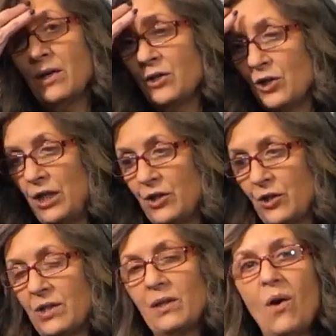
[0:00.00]
She
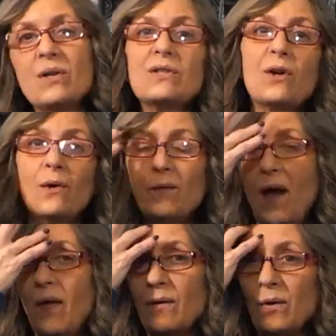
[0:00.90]
just lost her
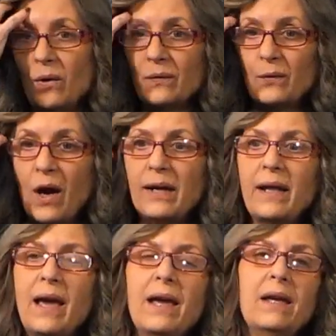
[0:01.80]
father on
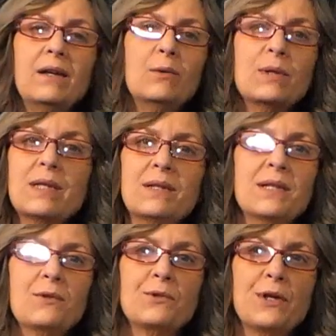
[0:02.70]
Friday, who was a
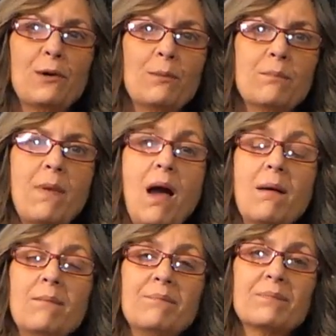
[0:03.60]
dear, dear
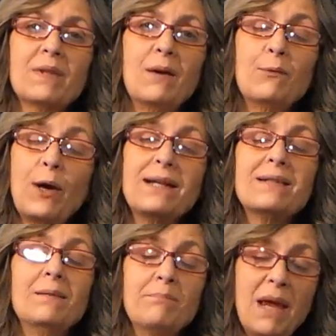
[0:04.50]
um,
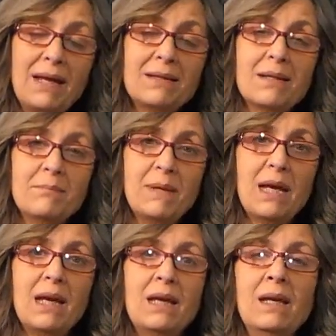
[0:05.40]
friend and man to
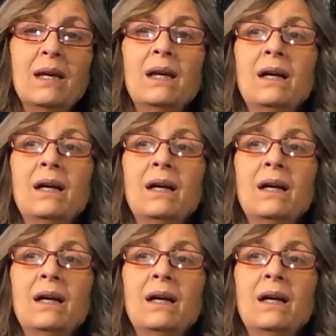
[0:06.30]
me.